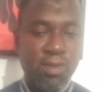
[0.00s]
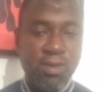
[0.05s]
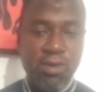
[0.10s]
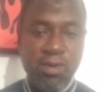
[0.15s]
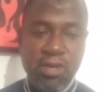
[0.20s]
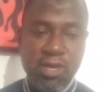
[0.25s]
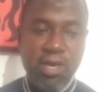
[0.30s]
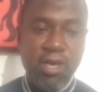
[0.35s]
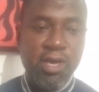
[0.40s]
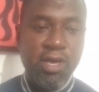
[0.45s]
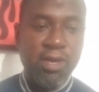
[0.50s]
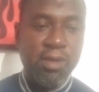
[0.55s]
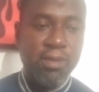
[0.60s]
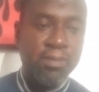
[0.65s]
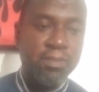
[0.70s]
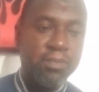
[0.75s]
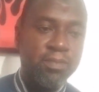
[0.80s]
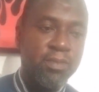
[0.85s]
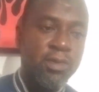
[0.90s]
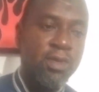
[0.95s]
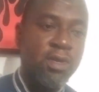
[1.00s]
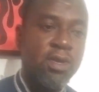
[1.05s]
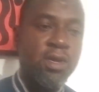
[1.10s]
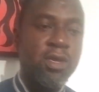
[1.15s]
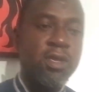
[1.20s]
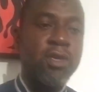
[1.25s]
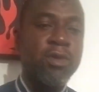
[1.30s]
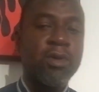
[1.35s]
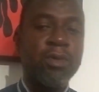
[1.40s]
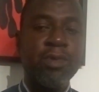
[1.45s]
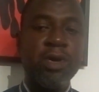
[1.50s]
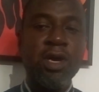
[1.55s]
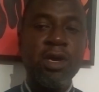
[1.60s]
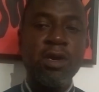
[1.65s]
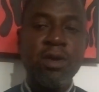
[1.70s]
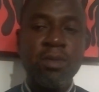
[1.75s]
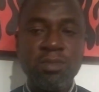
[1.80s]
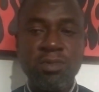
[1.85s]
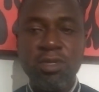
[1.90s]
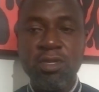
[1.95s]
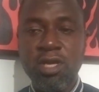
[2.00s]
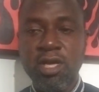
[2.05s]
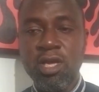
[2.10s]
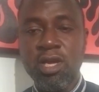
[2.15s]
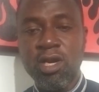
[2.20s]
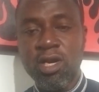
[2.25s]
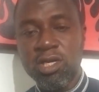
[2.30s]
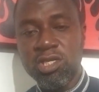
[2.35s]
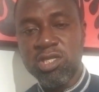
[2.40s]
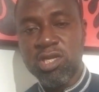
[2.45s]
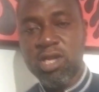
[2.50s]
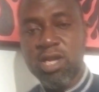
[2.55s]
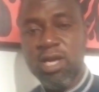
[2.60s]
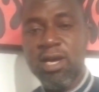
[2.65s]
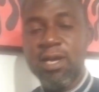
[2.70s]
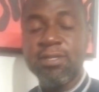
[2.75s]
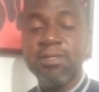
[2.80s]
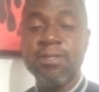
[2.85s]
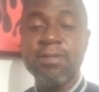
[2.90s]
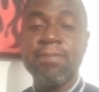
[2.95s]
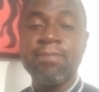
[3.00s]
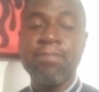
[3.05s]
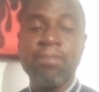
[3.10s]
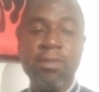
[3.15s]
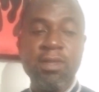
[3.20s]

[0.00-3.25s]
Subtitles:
Okay, you're welcome to the English class.